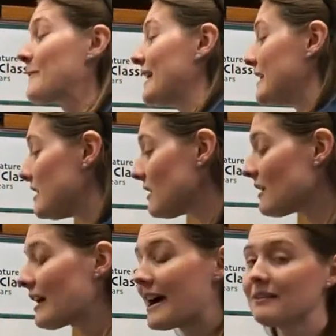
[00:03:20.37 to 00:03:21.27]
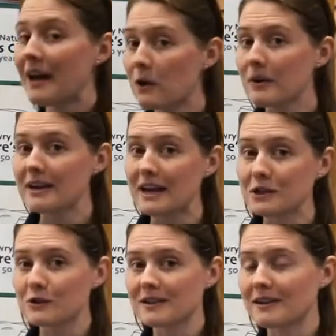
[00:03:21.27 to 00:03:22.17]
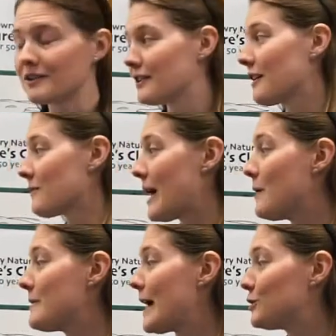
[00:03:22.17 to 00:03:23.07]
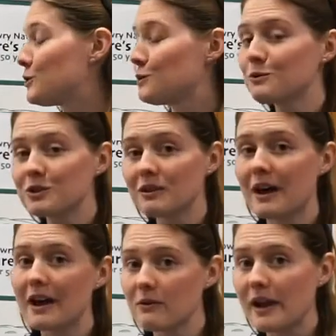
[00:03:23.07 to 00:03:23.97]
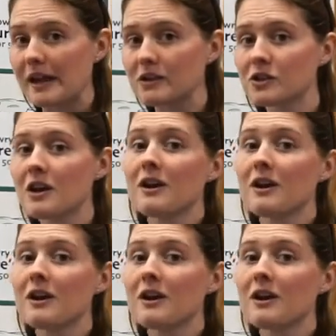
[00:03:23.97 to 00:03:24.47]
And here at Lowry Nature Center, around that June-July range,